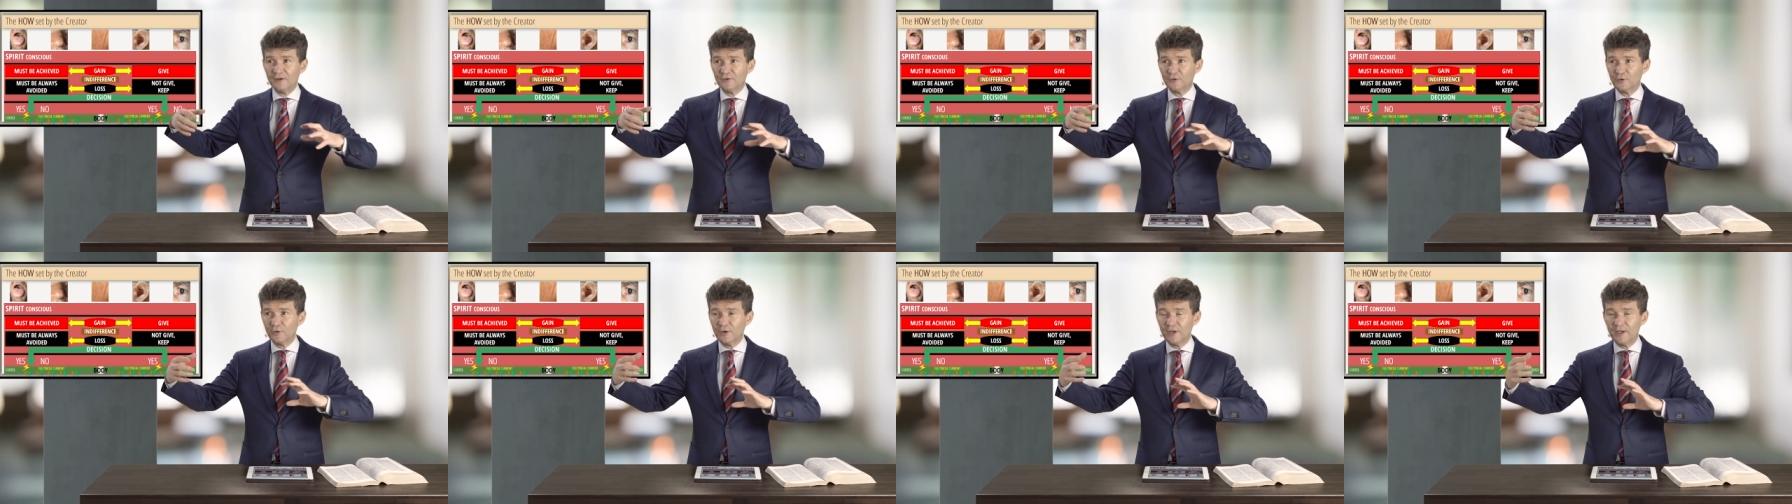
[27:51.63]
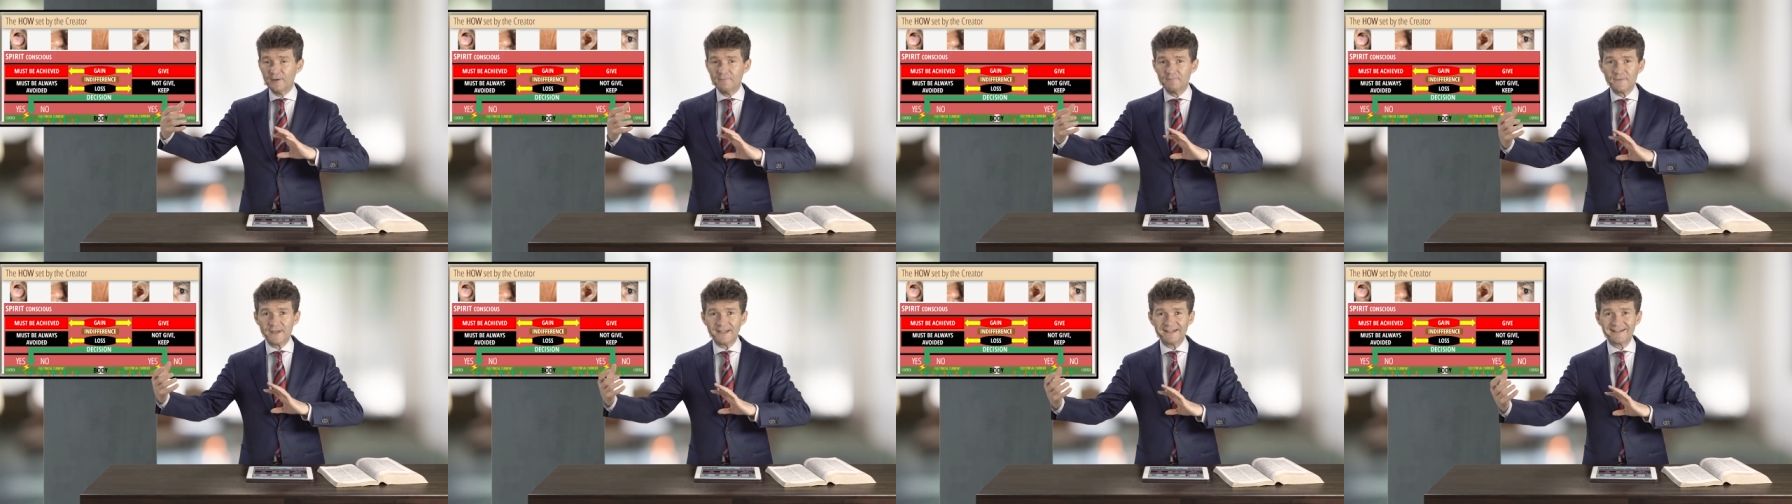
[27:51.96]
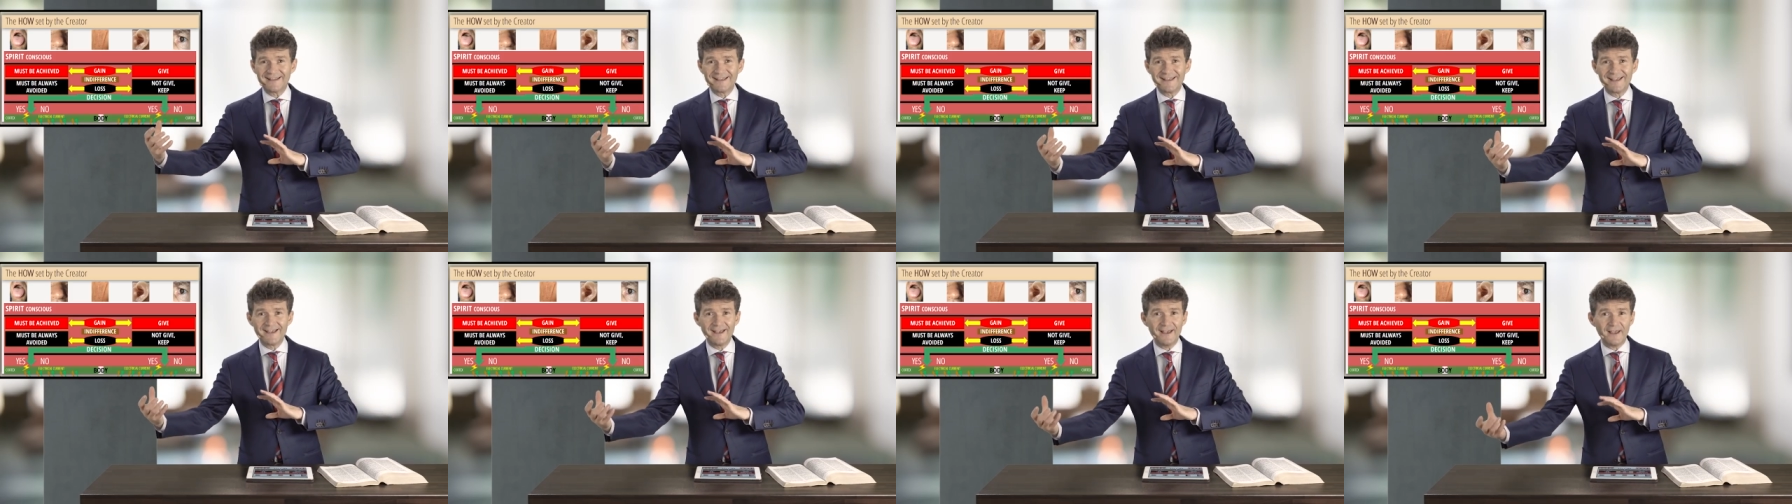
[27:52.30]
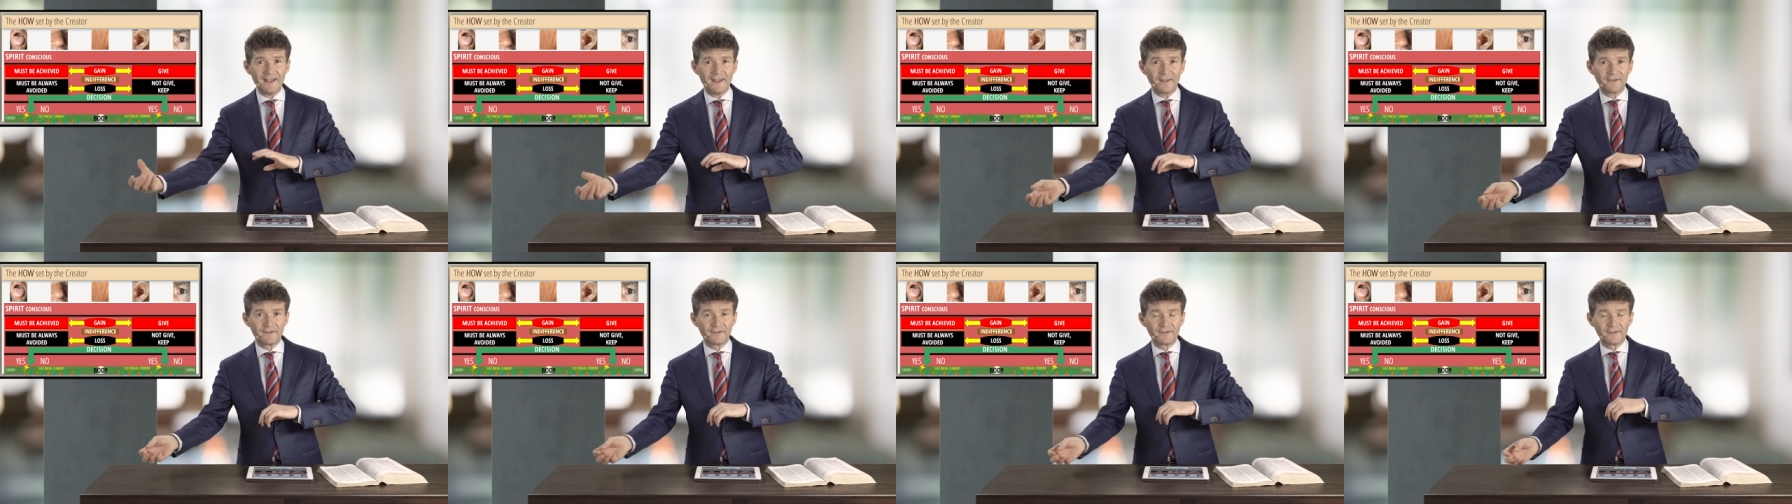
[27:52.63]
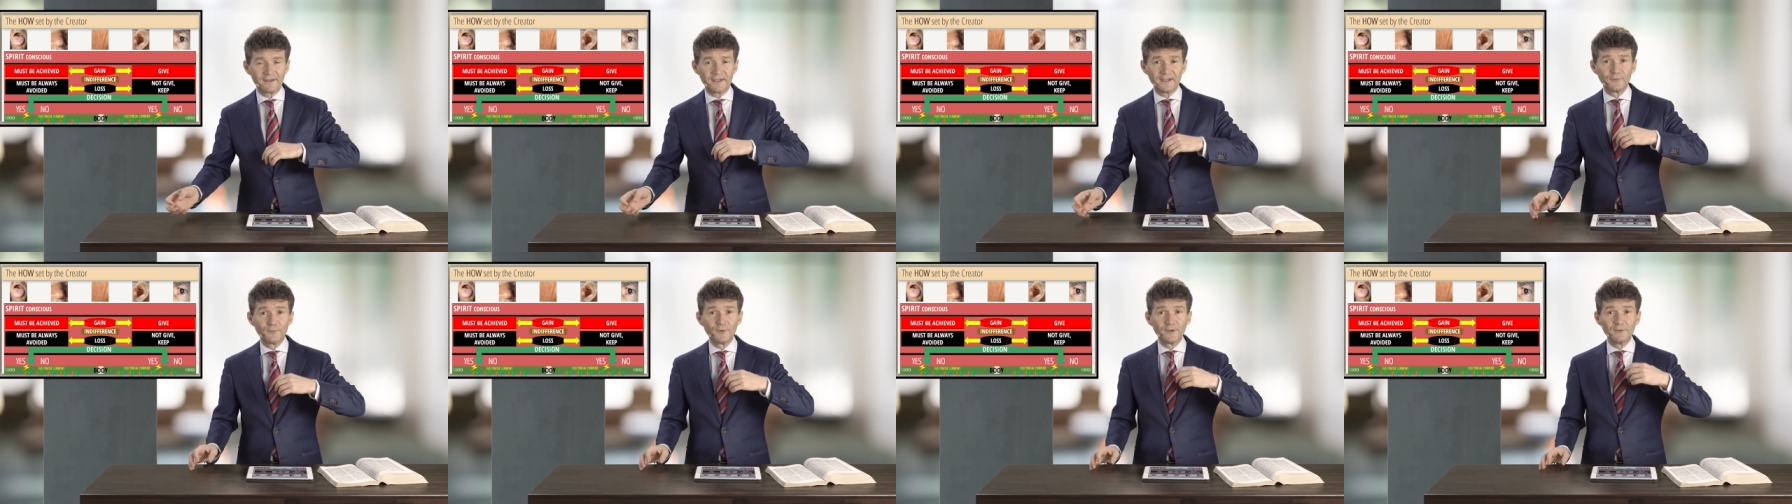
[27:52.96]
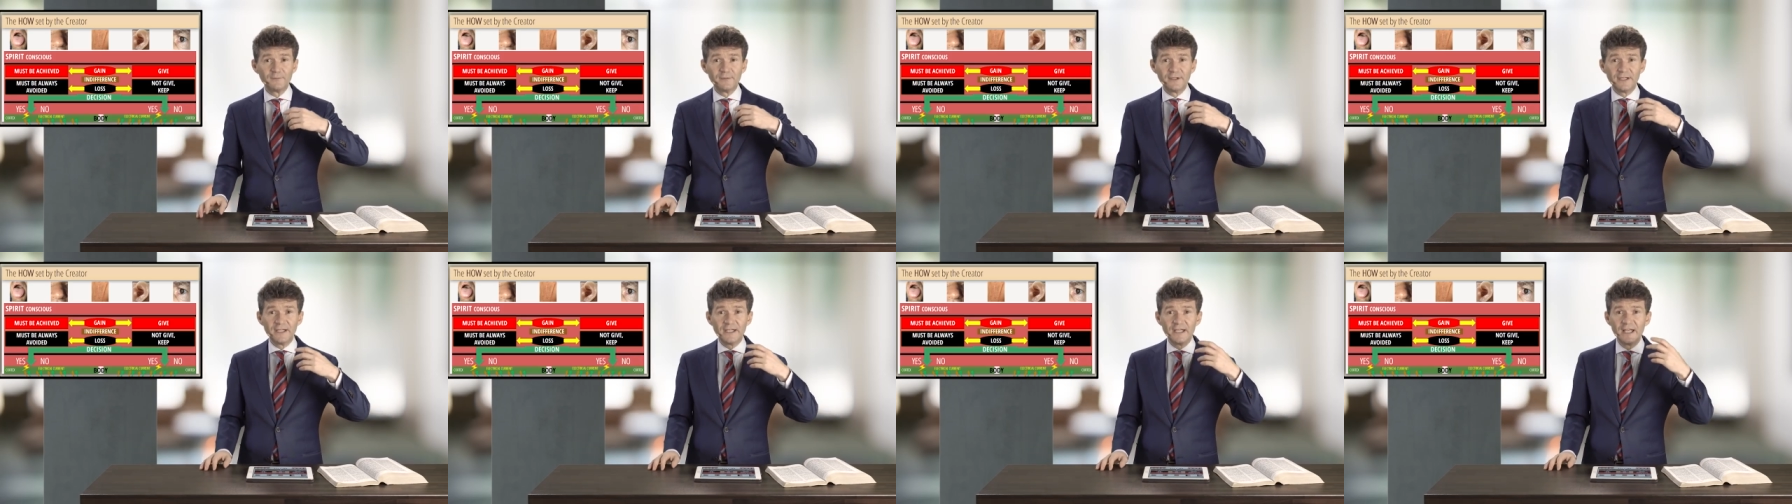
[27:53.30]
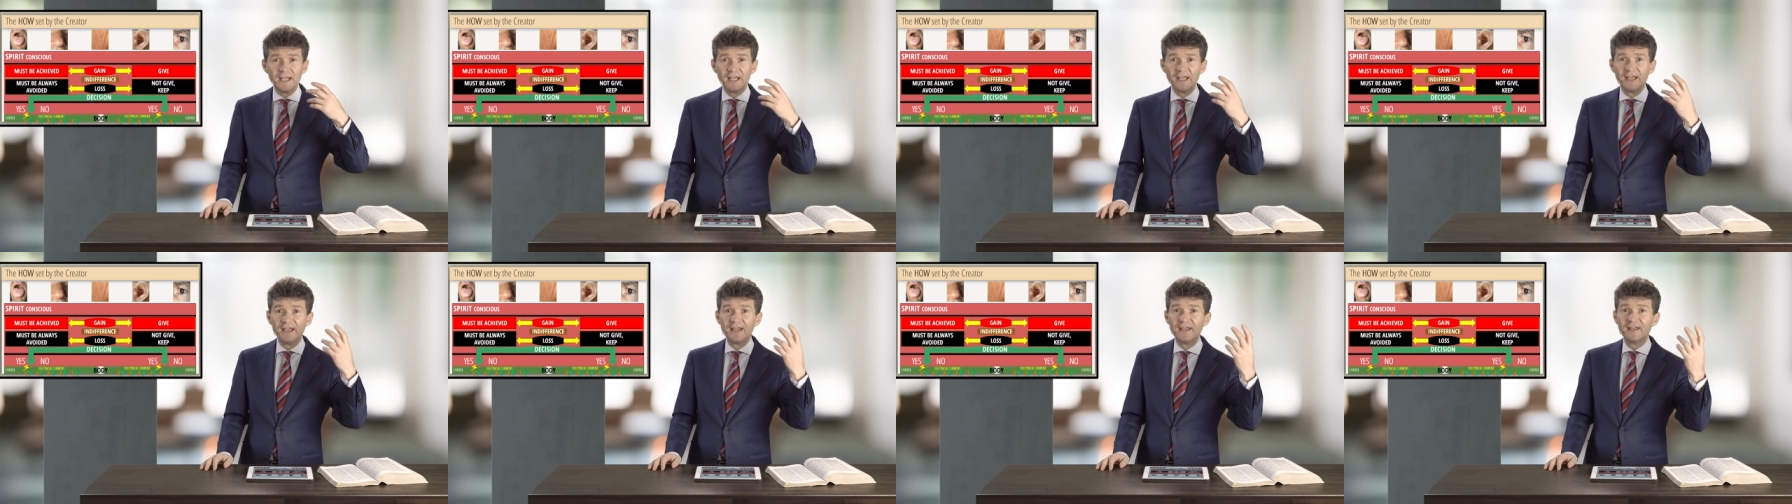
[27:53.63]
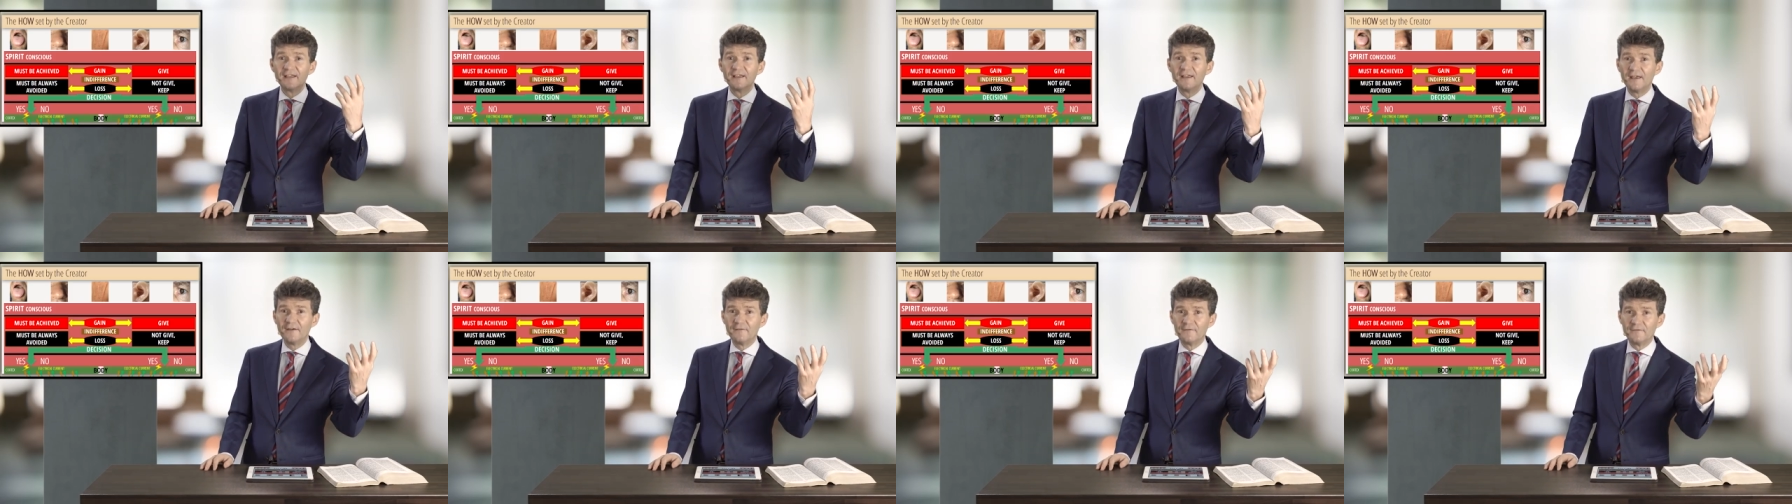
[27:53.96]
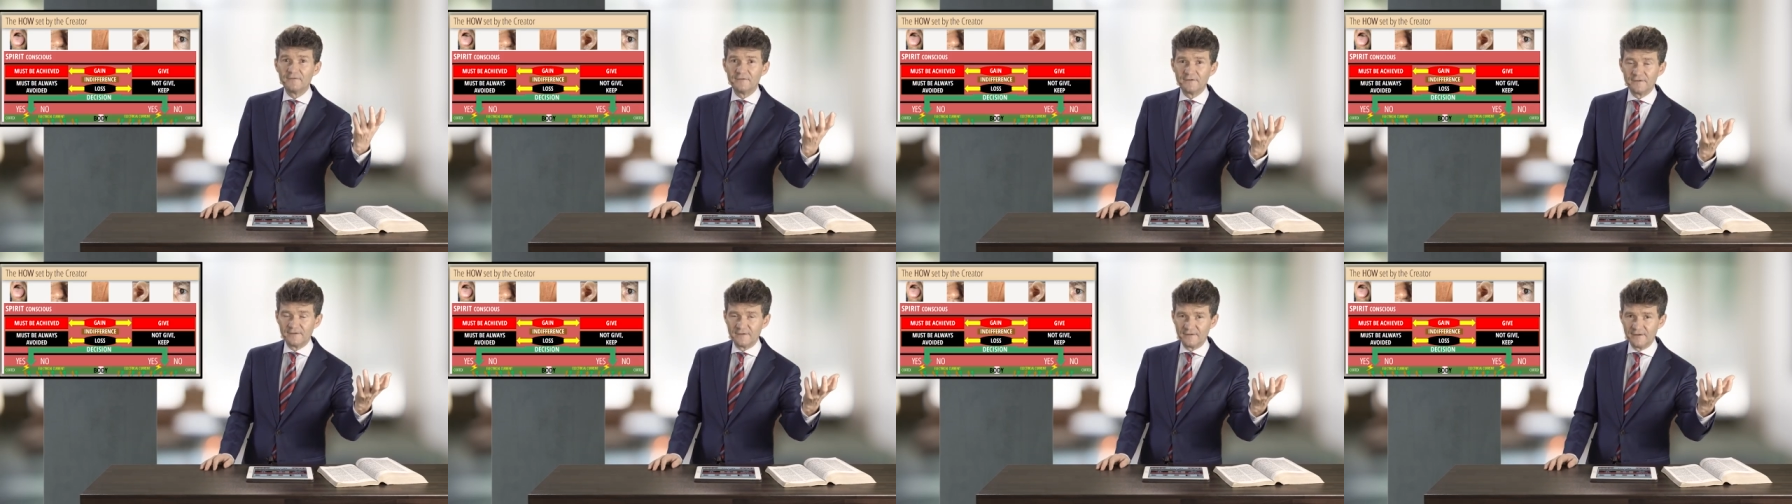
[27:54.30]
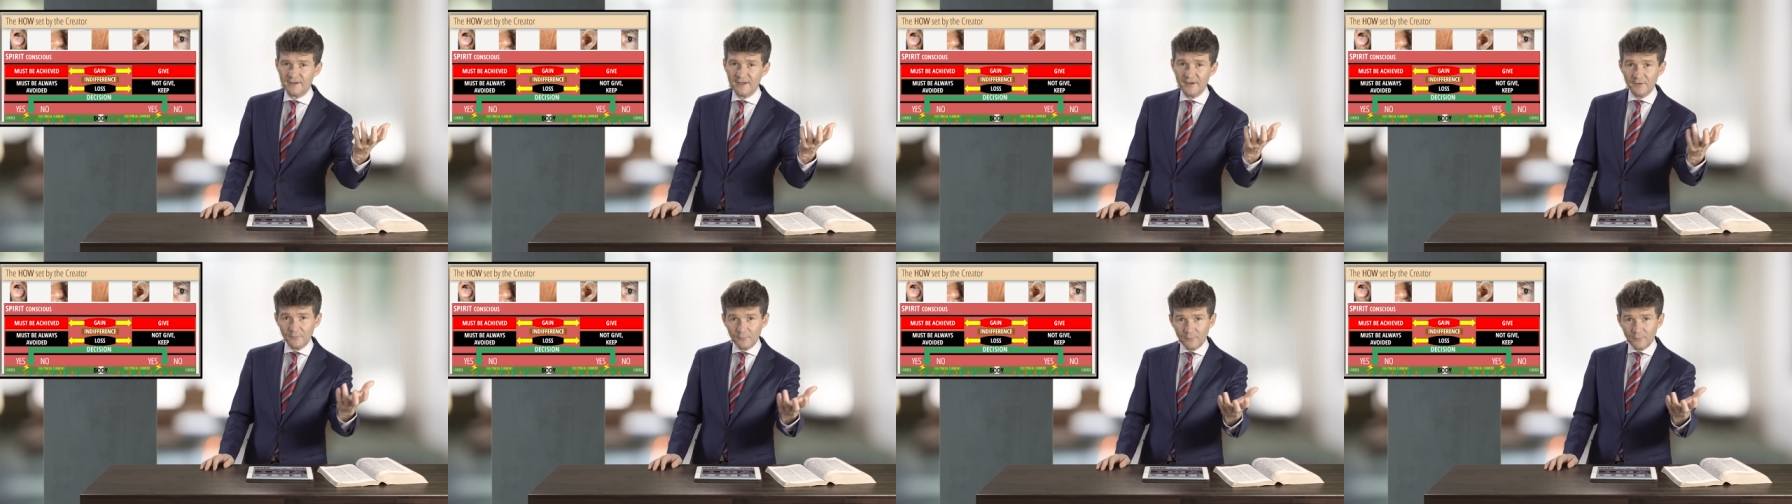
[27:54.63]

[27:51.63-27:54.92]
to him that has, it will be given.